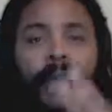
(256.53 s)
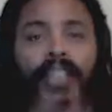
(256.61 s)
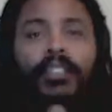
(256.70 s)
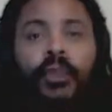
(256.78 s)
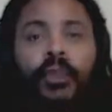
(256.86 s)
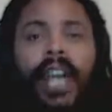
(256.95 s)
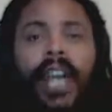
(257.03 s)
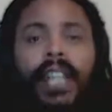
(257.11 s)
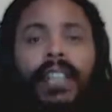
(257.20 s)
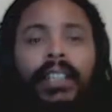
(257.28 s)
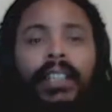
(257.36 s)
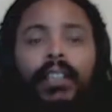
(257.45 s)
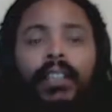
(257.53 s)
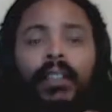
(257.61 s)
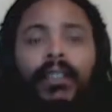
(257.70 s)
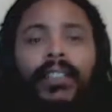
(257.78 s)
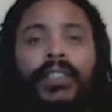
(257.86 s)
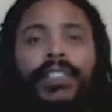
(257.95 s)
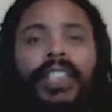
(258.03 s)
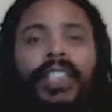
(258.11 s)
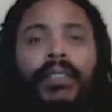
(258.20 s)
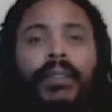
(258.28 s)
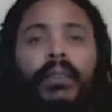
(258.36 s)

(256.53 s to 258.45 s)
duality, good versus evil.